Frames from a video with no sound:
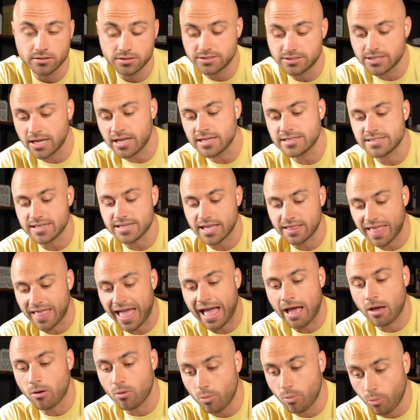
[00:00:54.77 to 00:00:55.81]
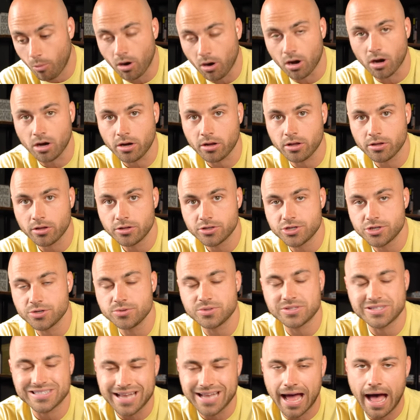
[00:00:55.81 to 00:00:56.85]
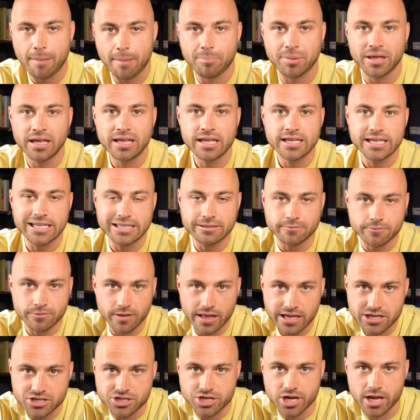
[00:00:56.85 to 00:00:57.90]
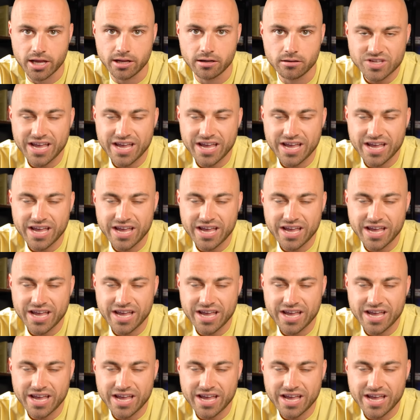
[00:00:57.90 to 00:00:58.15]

Does that work to stop inflation?